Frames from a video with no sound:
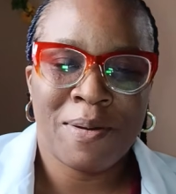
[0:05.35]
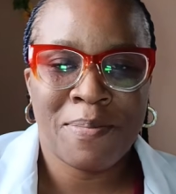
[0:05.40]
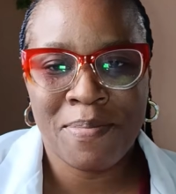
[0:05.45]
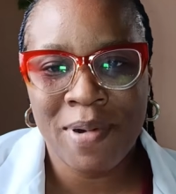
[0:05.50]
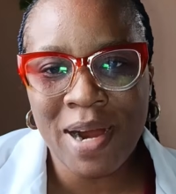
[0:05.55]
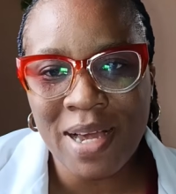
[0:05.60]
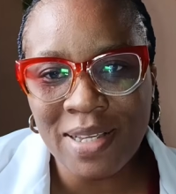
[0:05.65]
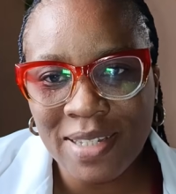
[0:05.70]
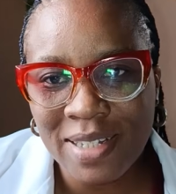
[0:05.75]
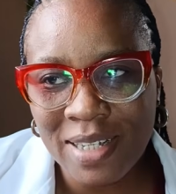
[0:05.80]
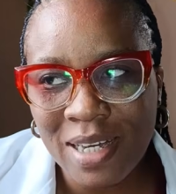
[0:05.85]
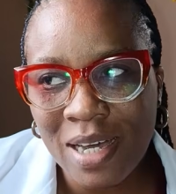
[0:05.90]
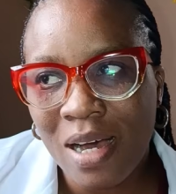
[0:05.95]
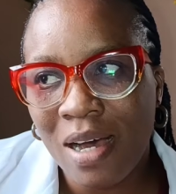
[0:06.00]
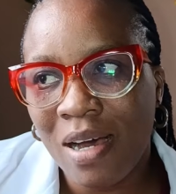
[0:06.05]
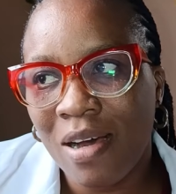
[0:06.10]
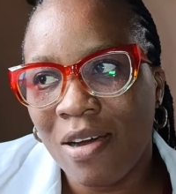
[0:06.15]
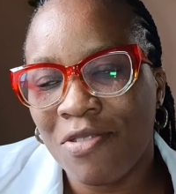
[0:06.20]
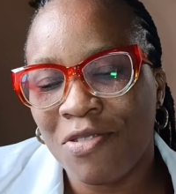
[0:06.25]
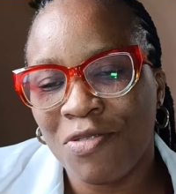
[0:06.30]

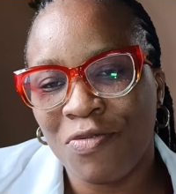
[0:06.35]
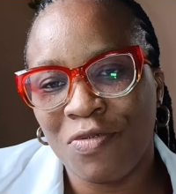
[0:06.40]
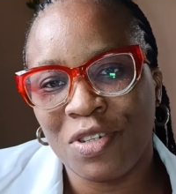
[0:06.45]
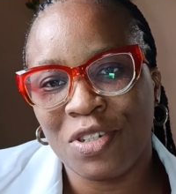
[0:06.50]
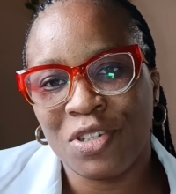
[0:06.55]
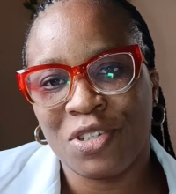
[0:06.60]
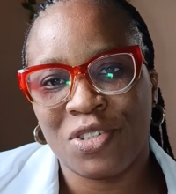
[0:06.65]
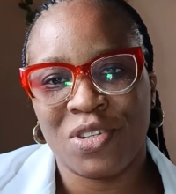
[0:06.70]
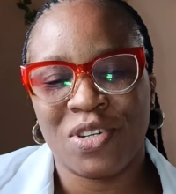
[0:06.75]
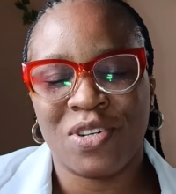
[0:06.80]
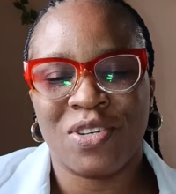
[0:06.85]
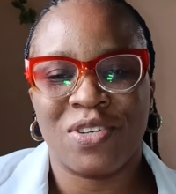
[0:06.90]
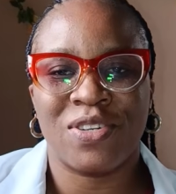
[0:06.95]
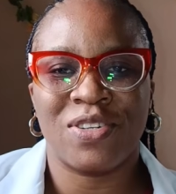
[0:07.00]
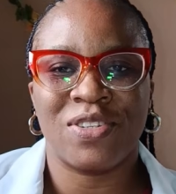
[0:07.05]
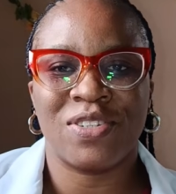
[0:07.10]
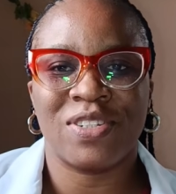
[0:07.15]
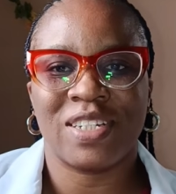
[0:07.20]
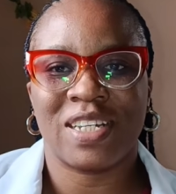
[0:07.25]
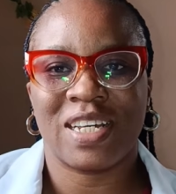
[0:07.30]
practical
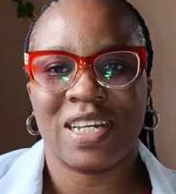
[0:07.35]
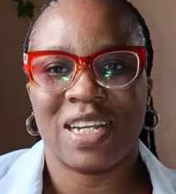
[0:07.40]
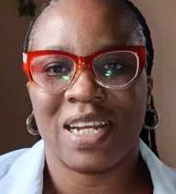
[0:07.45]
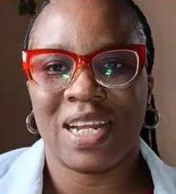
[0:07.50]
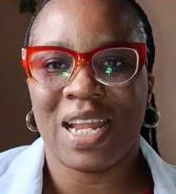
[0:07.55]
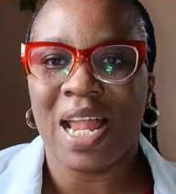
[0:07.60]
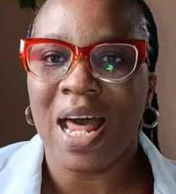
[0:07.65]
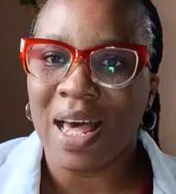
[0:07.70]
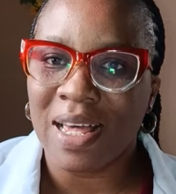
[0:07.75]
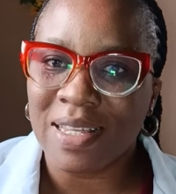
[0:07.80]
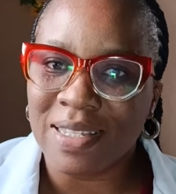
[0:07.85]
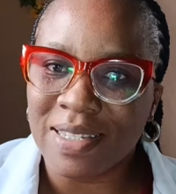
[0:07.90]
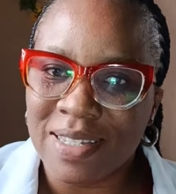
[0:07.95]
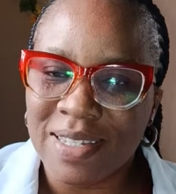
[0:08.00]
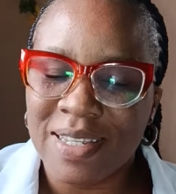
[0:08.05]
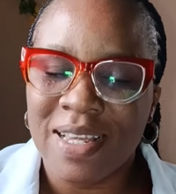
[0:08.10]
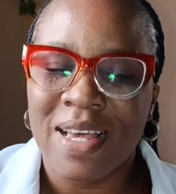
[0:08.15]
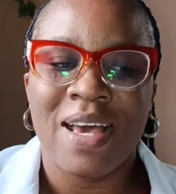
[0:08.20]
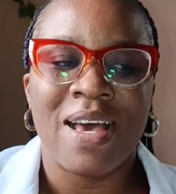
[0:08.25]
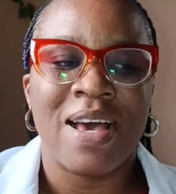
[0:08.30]
revision class.